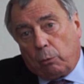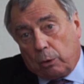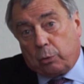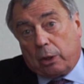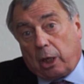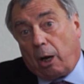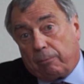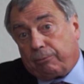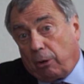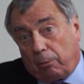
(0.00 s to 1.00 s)
which will
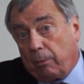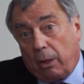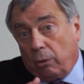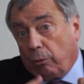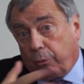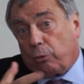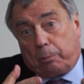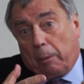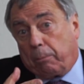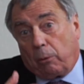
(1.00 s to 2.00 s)
come from
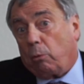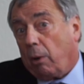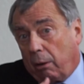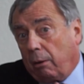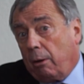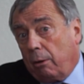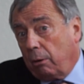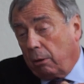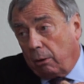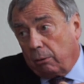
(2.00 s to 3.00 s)
those people who are
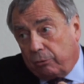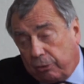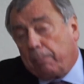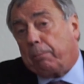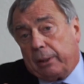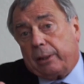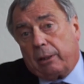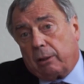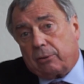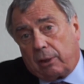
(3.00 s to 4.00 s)

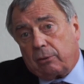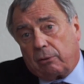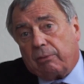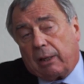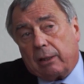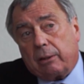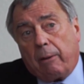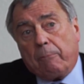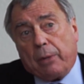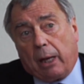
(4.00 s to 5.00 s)
deeply unsatisfied
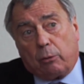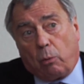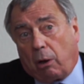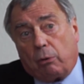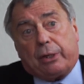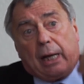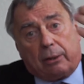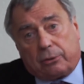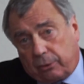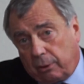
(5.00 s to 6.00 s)
and who are
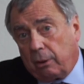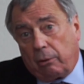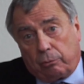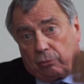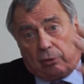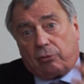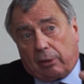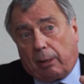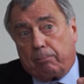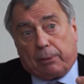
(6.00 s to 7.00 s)
against the
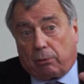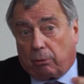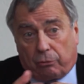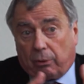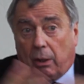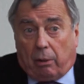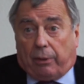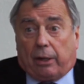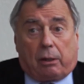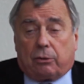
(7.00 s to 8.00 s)
system because
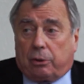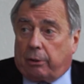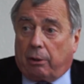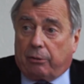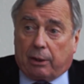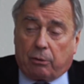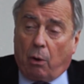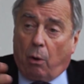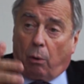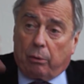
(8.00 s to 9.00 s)
they consider
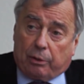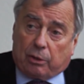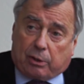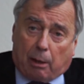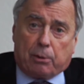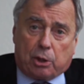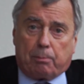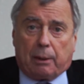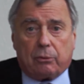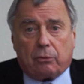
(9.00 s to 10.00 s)
that the
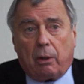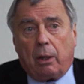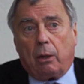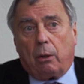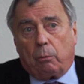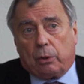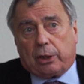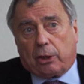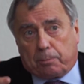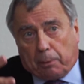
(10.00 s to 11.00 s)
establishment,
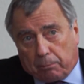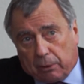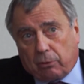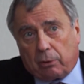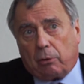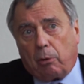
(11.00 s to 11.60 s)
which has permitted